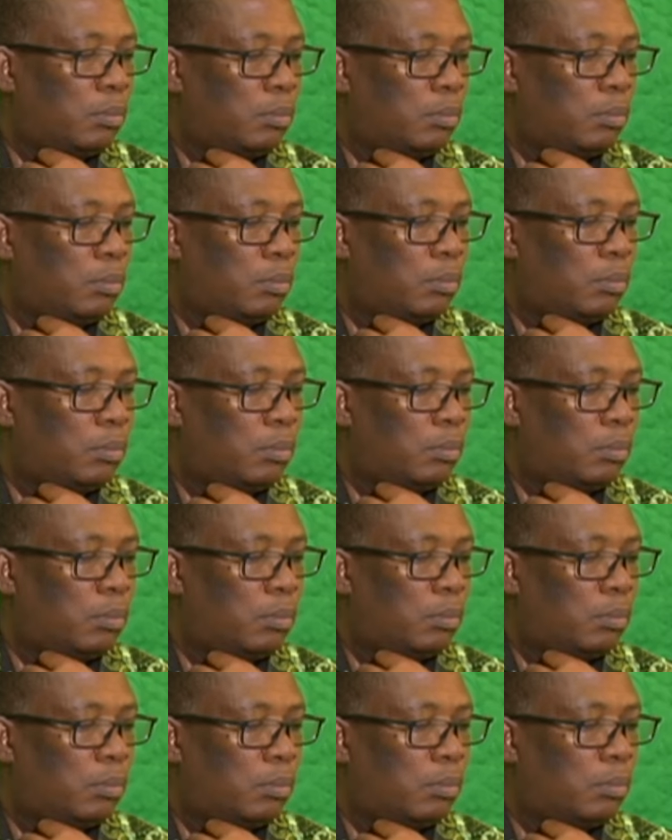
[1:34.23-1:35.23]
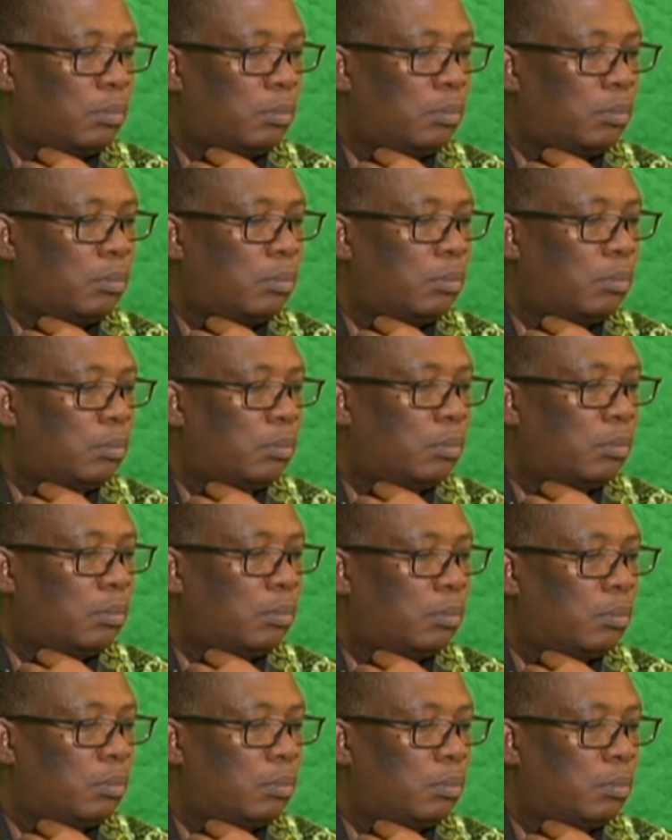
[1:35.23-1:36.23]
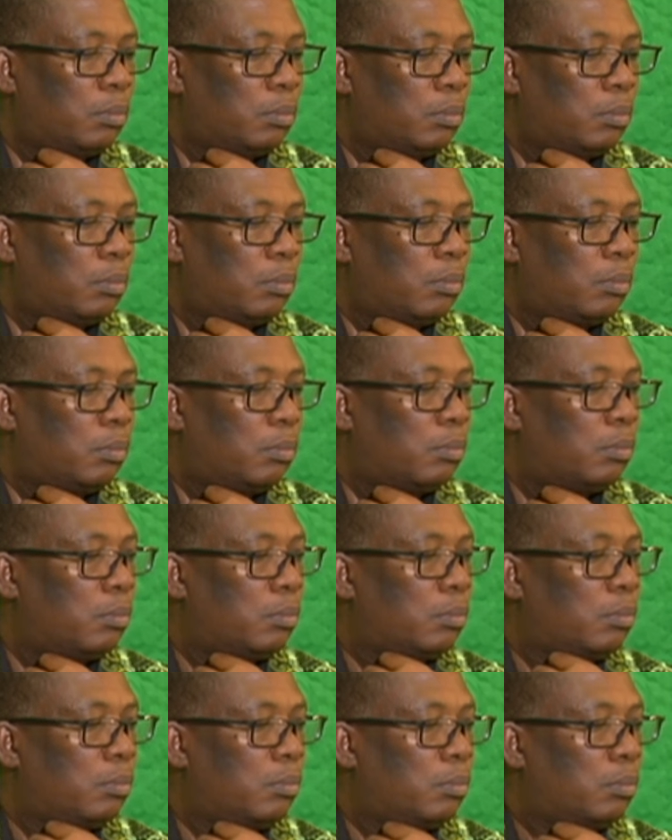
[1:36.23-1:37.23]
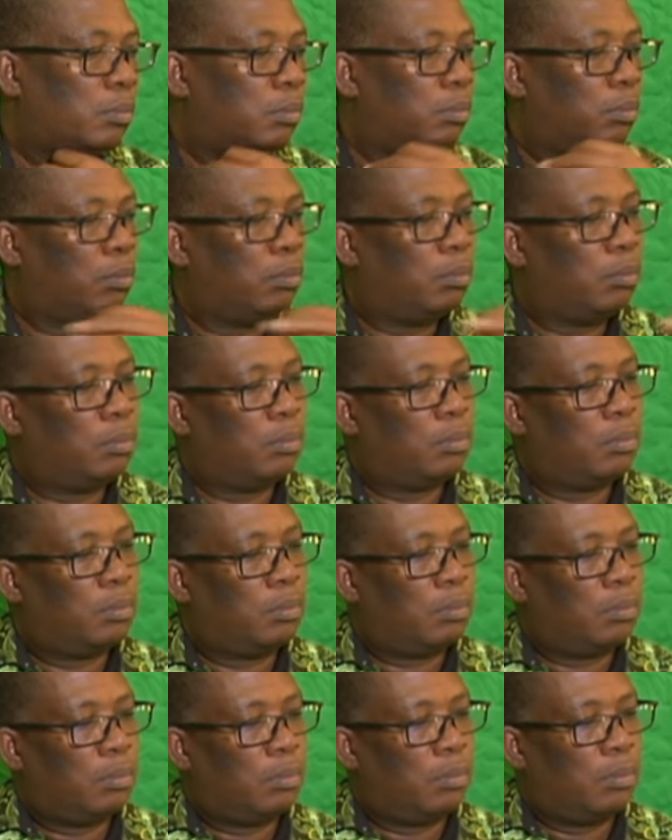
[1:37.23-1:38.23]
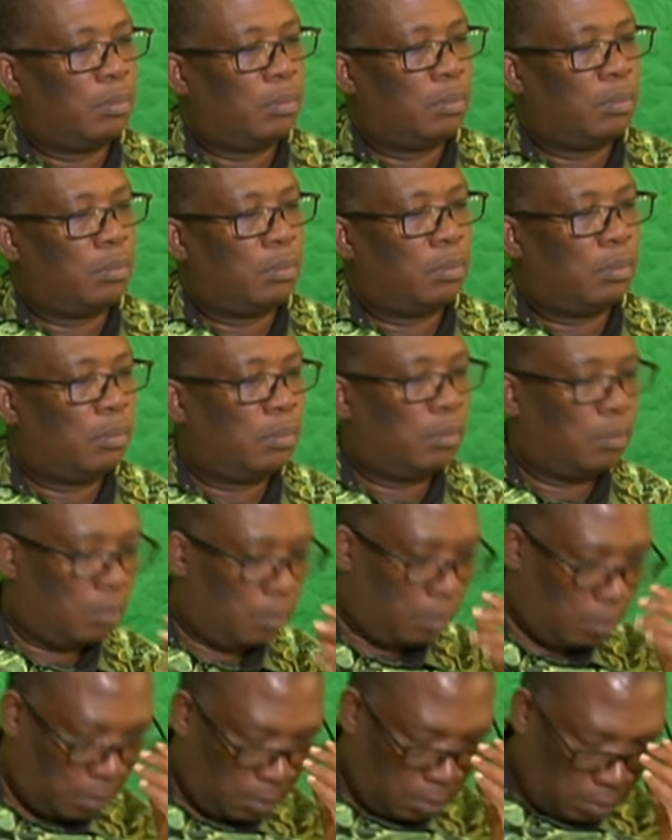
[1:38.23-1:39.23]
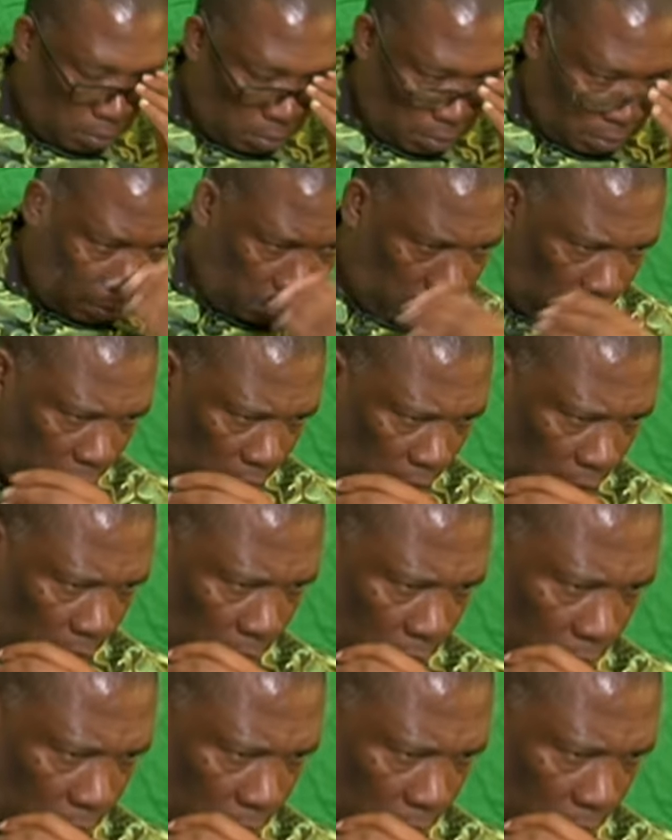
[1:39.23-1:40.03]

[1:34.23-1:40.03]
This person isn't speaking.